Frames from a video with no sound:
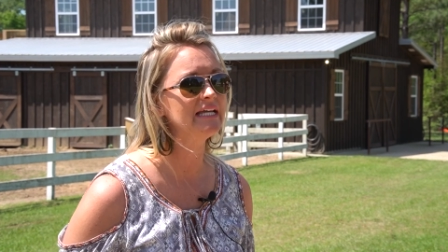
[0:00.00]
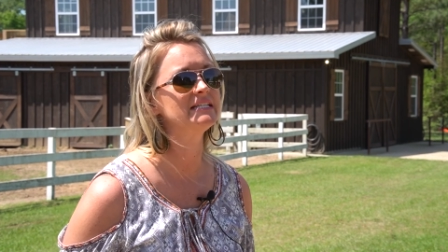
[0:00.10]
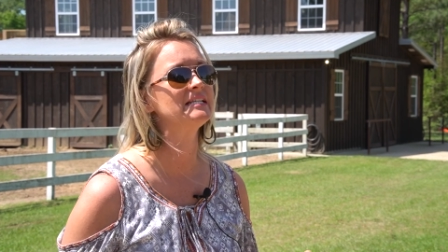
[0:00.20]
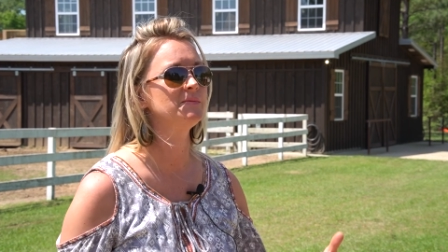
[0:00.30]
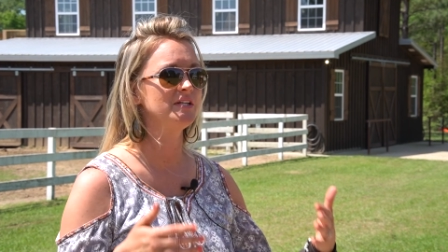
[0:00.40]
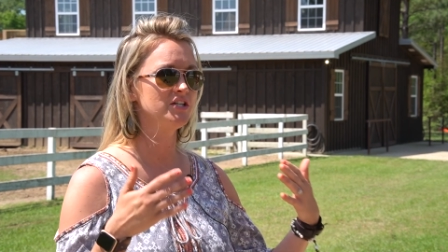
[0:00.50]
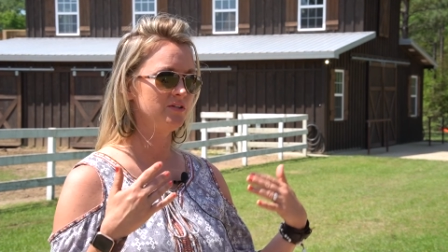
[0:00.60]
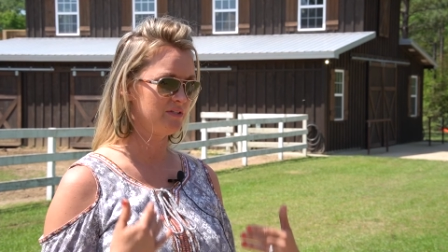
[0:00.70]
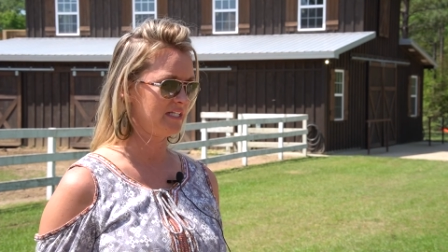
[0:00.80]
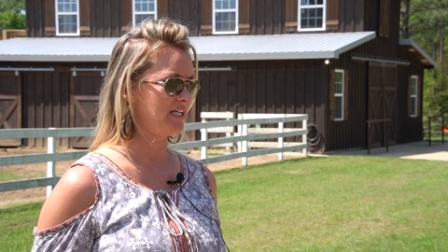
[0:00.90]
This is me
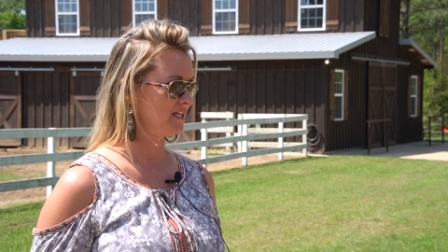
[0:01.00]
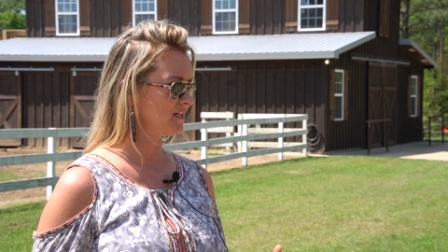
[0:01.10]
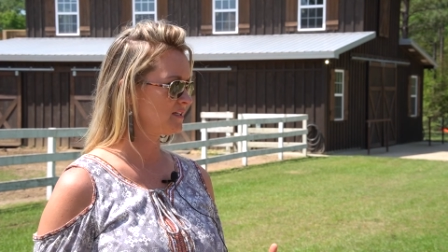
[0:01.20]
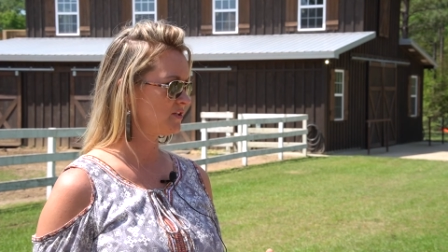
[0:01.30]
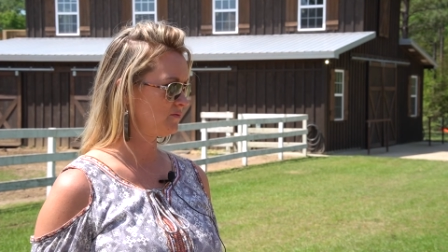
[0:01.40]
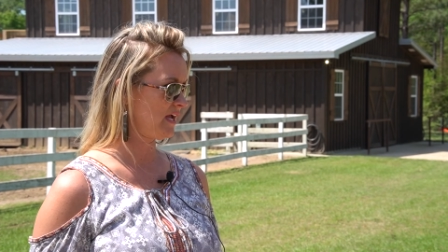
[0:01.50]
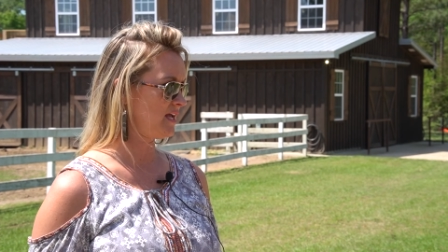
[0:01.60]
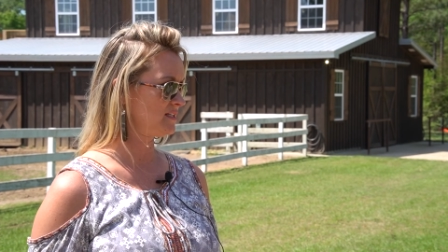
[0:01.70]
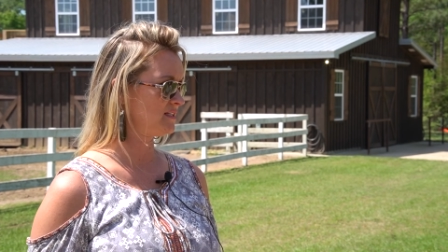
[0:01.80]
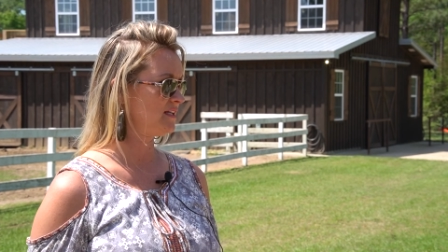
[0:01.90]
choosing to
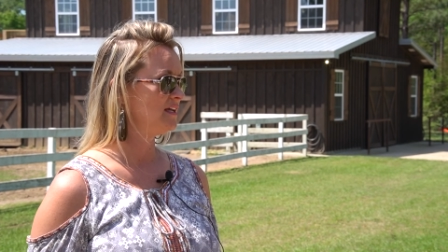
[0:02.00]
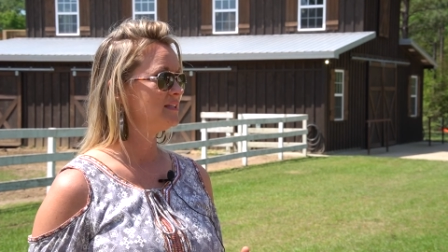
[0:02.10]
rest.